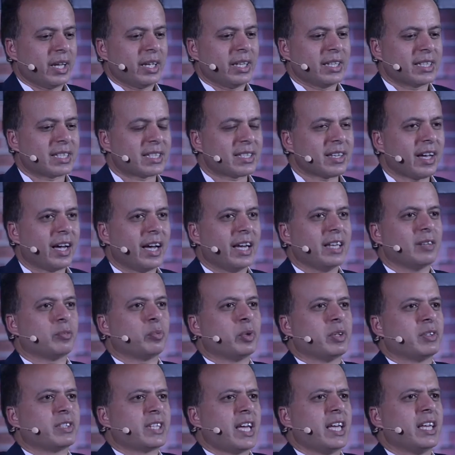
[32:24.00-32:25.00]
inside,
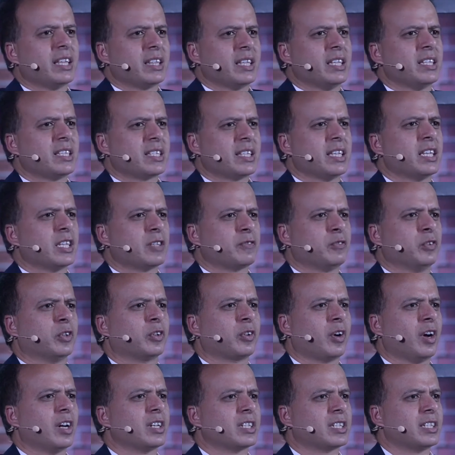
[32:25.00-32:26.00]
we take these things for
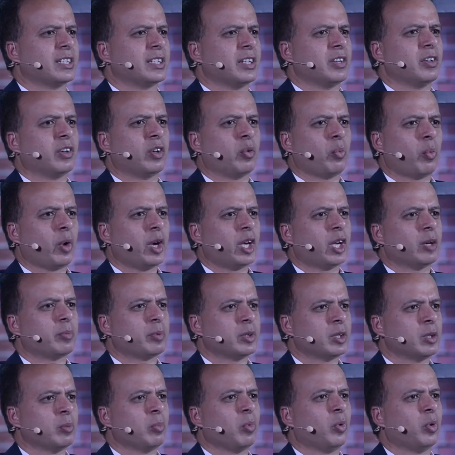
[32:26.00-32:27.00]
granted, that you can wake
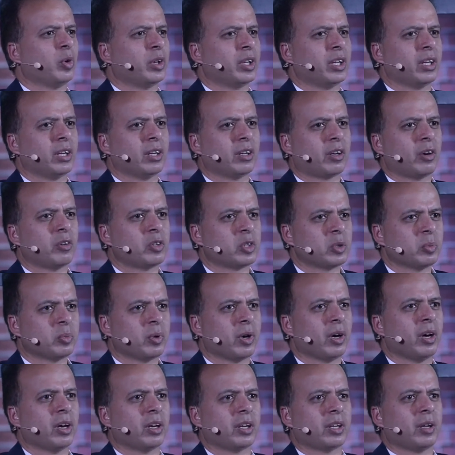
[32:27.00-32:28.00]
up in the morning, go to
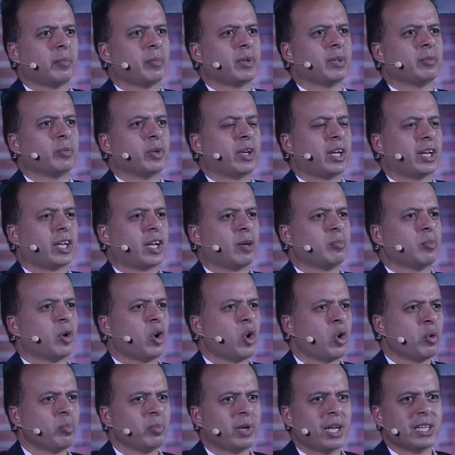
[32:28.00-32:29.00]
work. When I come
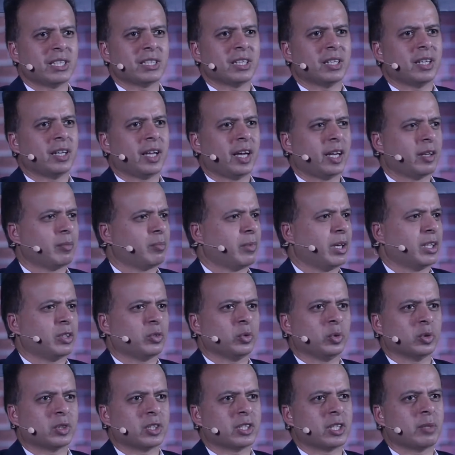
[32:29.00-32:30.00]
home late at night, my
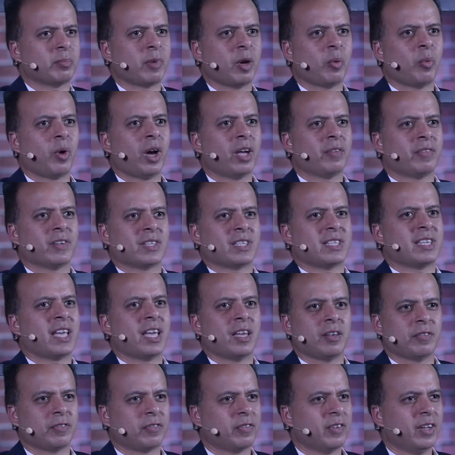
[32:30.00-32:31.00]
daughters and my wife are
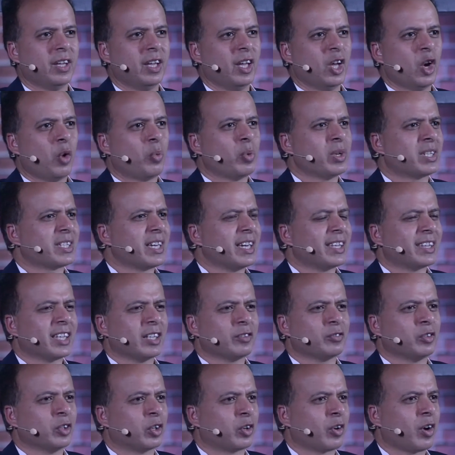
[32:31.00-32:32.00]
safe. We take
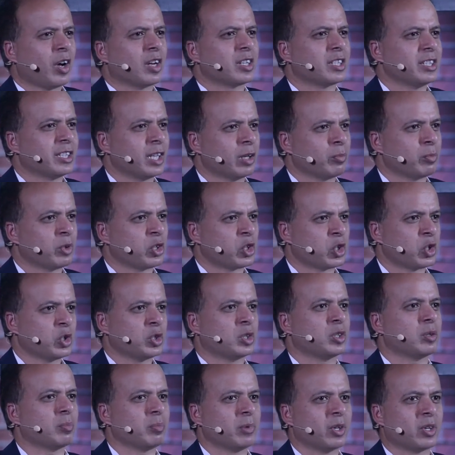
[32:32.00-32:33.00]
that for granted, and we
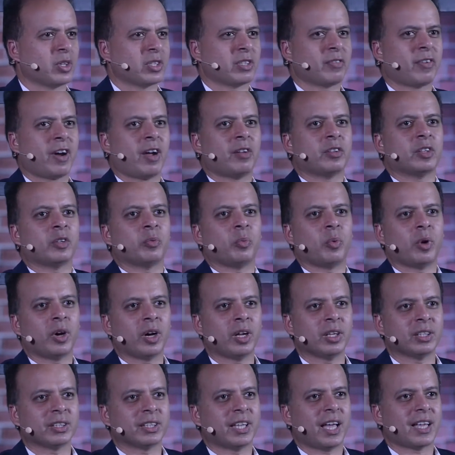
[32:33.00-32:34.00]
shouldn't, because around the
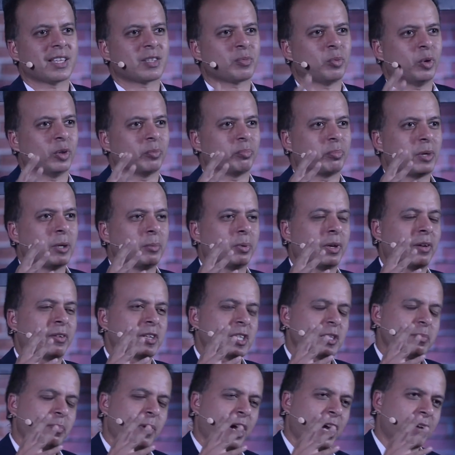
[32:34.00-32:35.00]
world, that's what people are
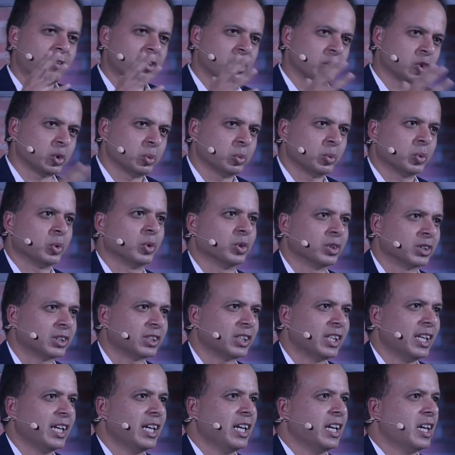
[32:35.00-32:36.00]
aspiring
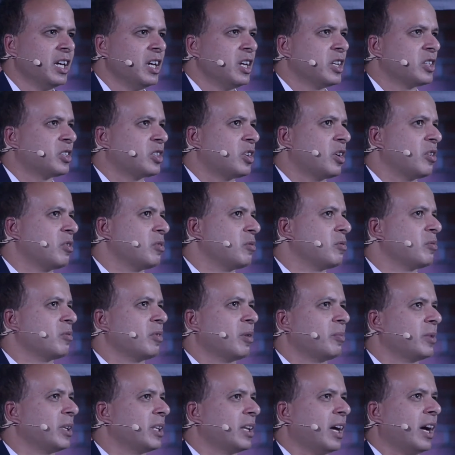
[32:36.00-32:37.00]
towards. So,
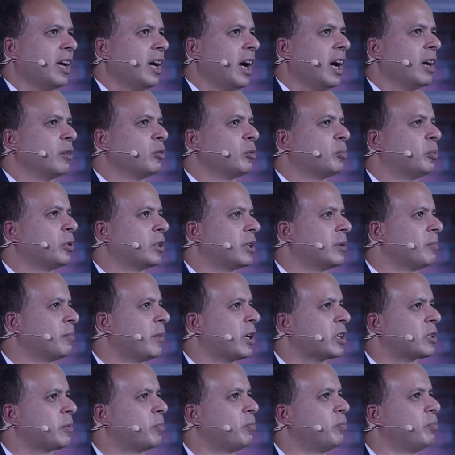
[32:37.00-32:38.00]
I would put it
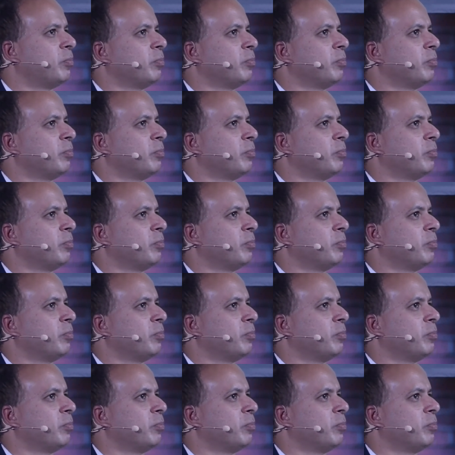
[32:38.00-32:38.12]
much...